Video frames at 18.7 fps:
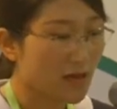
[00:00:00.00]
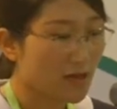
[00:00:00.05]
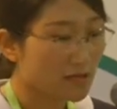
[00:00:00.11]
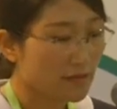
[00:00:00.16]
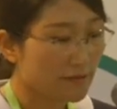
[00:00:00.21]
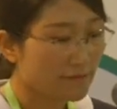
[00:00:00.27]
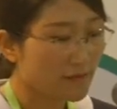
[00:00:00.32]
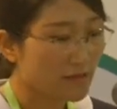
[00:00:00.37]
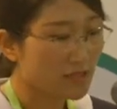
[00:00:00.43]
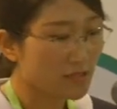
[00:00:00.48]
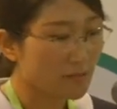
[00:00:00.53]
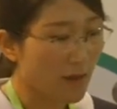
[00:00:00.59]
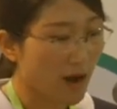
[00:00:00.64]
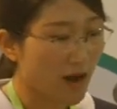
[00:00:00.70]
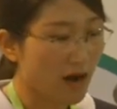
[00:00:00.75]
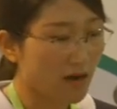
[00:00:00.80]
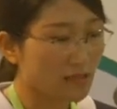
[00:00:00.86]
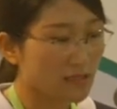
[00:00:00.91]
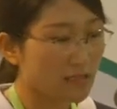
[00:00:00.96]
The first
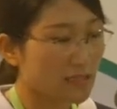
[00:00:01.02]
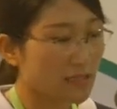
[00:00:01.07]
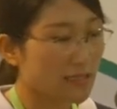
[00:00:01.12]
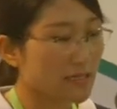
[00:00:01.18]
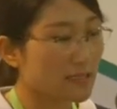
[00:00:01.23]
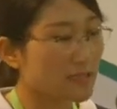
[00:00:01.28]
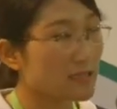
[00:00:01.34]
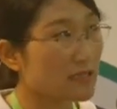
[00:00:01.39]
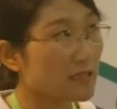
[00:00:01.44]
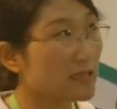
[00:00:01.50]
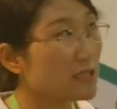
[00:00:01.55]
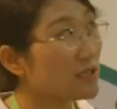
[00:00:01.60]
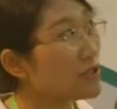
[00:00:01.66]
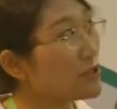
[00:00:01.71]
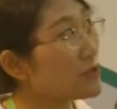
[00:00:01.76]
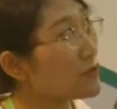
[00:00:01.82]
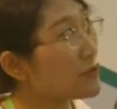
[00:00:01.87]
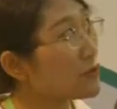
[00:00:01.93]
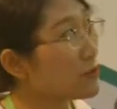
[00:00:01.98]
part is the
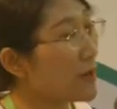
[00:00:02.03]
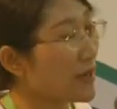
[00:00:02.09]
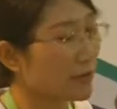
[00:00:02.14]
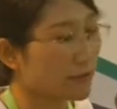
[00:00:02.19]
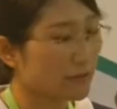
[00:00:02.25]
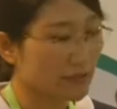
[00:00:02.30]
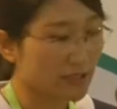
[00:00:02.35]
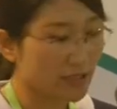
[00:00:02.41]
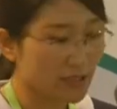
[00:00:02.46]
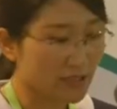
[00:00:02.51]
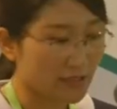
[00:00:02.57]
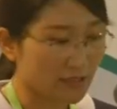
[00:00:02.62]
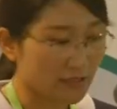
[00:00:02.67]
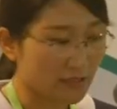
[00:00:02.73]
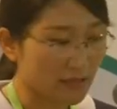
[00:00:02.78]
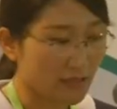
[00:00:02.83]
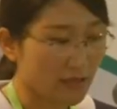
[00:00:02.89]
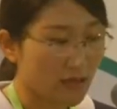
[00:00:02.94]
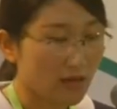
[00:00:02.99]
EU
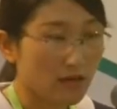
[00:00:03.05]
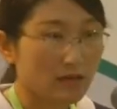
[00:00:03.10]
regulation,